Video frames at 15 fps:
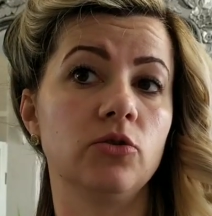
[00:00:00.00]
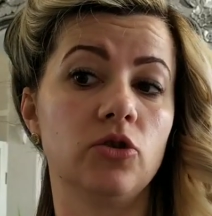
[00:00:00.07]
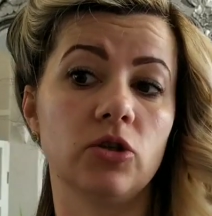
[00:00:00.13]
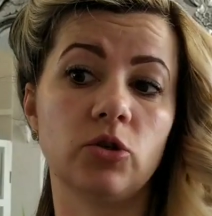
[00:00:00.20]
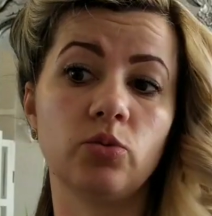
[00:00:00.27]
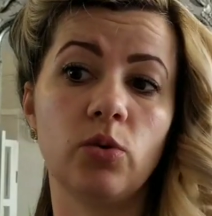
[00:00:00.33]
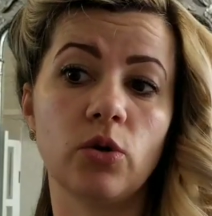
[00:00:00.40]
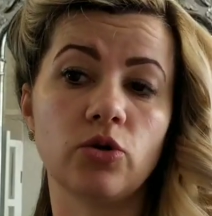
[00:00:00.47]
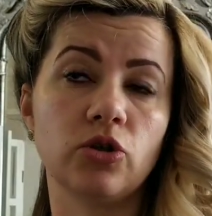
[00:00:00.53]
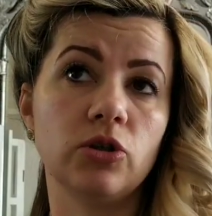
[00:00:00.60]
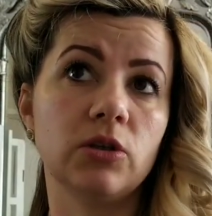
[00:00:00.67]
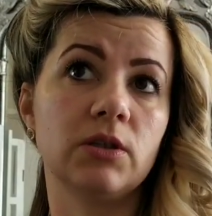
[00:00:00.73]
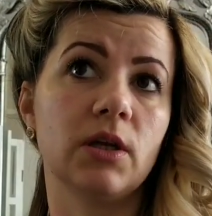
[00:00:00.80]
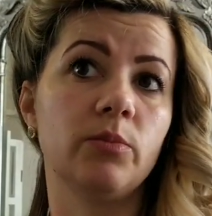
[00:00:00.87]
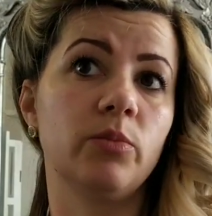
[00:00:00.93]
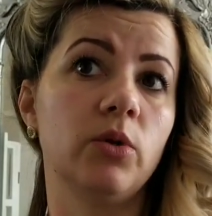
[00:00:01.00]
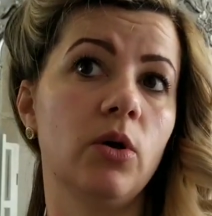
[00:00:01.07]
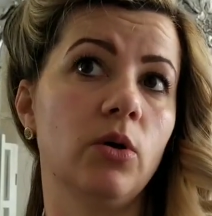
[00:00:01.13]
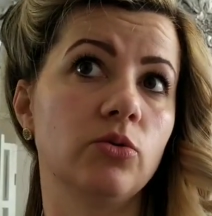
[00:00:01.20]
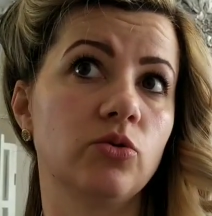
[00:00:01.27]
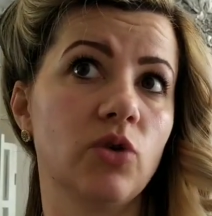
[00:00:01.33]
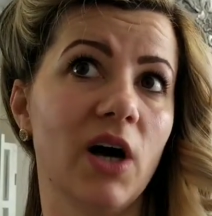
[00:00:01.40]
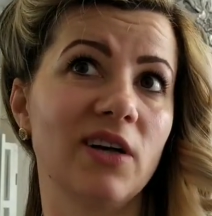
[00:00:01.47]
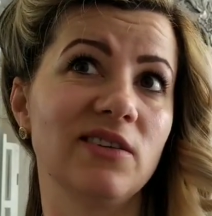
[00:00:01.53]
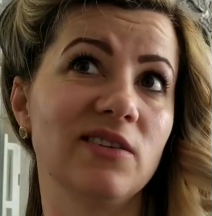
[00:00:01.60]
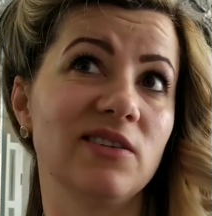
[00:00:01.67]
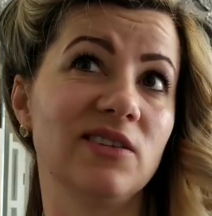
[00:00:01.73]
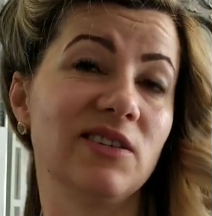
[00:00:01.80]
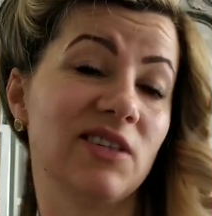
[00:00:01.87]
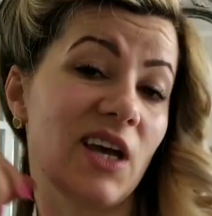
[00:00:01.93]
Just washing it and blow drying
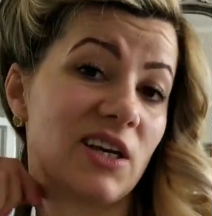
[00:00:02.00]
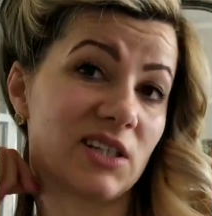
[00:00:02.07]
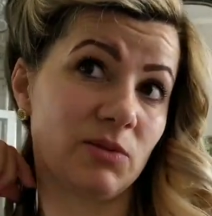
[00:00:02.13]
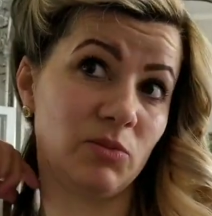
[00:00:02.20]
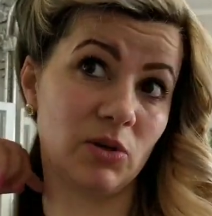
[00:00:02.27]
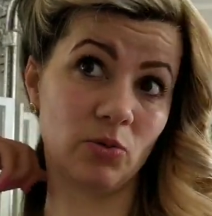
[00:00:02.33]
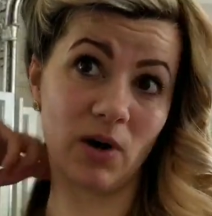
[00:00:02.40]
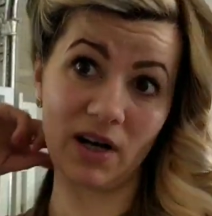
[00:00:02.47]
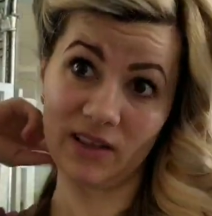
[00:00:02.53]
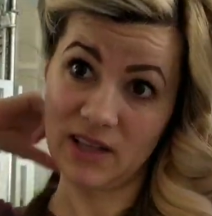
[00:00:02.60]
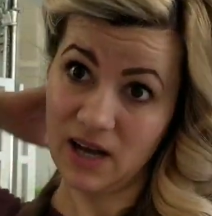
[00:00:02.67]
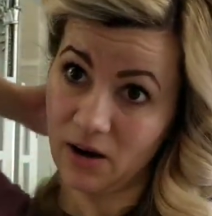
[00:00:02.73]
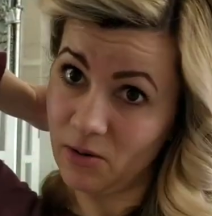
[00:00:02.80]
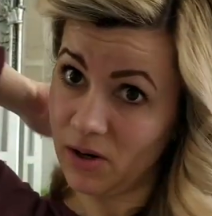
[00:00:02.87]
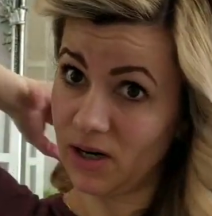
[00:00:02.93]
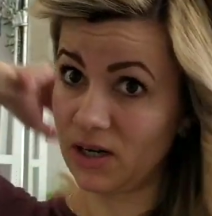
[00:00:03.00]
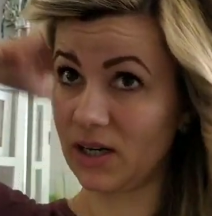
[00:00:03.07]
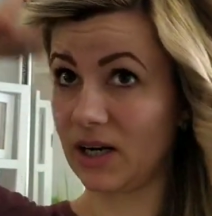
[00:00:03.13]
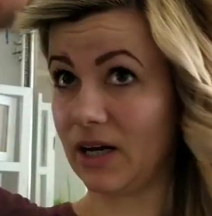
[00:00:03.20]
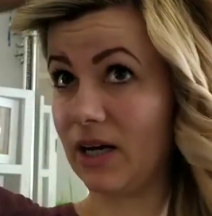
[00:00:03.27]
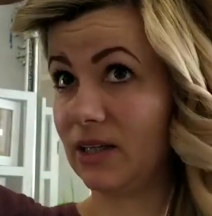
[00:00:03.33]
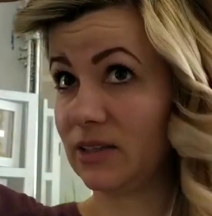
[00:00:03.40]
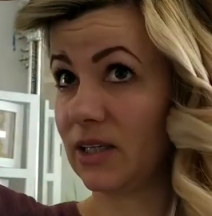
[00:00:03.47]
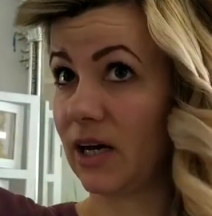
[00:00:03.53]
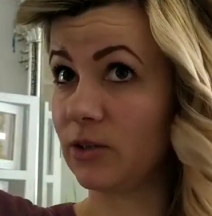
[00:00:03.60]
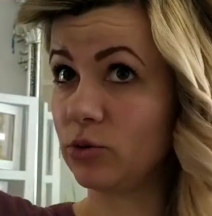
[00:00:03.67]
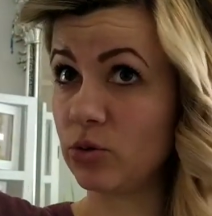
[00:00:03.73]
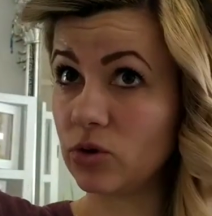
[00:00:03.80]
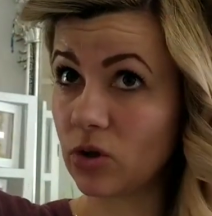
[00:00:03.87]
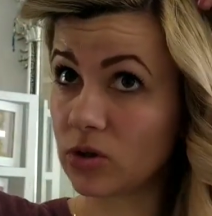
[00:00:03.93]
it takes me 1 hour, and I
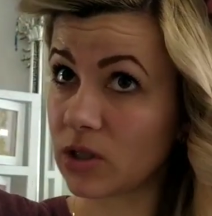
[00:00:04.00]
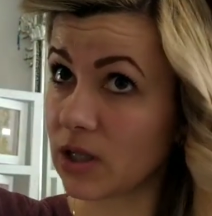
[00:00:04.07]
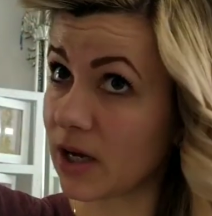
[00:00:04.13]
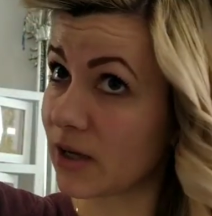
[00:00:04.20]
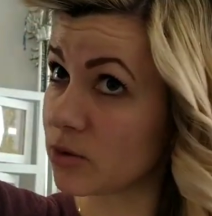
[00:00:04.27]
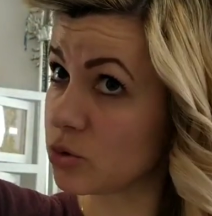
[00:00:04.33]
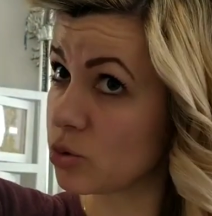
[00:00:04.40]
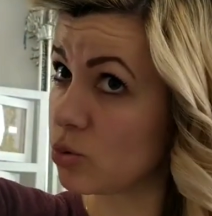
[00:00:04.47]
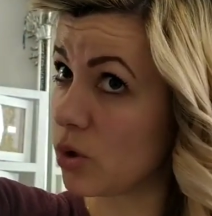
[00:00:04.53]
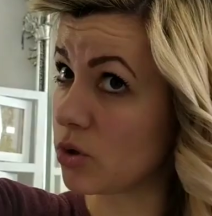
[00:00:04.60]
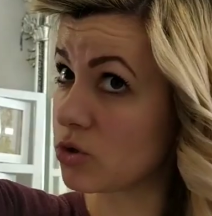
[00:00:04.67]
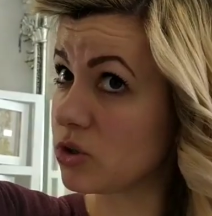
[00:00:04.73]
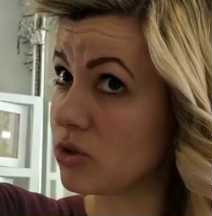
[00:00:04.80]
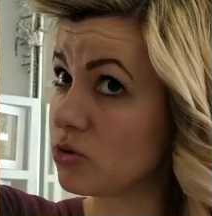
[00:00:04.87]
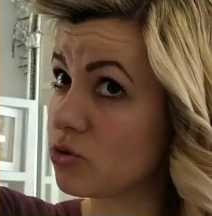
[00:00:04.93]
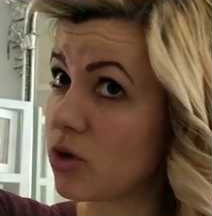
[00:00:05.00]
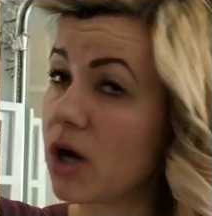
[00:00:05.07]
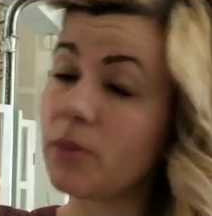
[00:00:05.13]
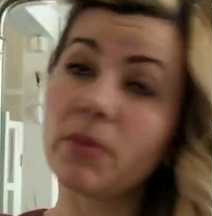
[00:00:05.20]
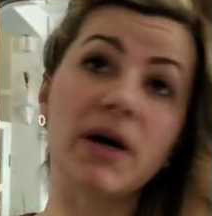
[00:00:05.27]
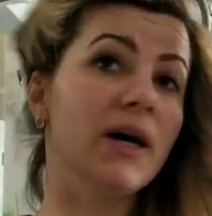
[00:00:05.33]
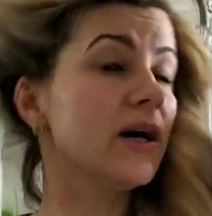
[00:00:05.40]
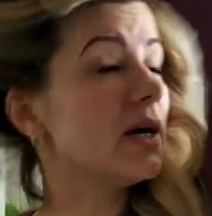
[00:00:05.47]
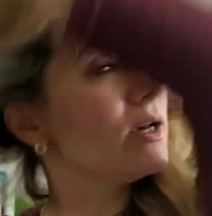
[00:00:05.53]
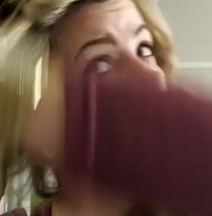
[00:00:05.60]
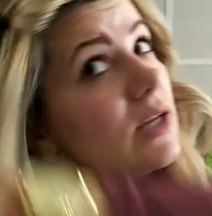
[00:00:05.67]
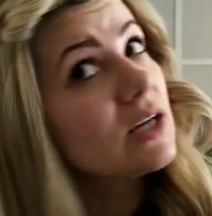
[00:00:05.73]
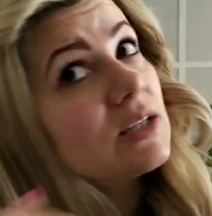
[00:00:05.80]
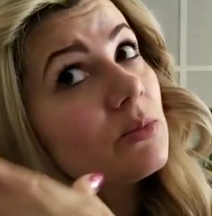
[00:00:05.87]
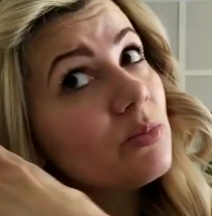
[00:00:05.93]
do not like to wash and dry my hair
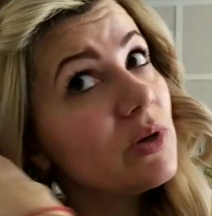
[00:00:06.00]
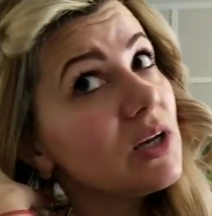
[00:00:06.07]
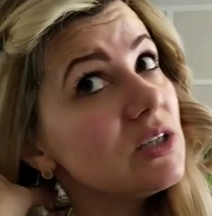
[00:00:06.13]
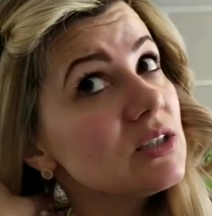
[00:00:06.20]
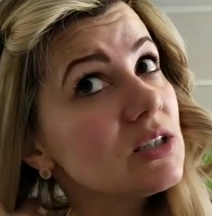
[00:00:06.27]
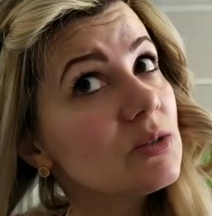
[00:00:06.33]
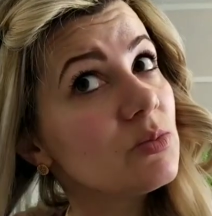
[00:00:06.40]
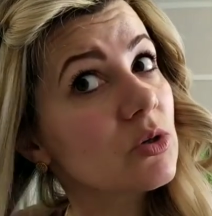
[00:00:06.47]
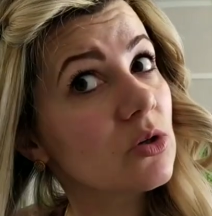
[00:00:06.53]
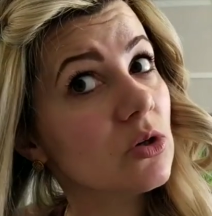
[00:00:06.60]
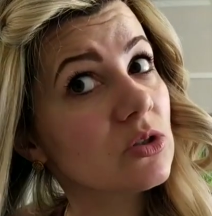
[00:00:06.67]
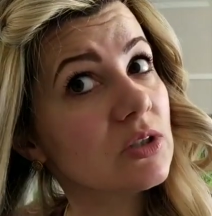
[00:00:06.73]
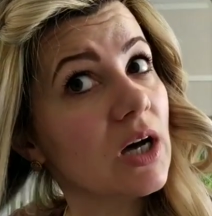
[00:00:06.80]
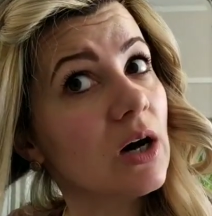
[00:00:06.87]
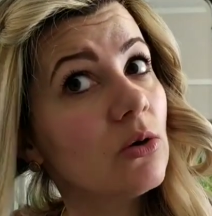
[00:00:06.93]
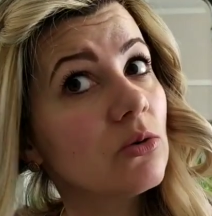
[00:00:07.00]
in other places, because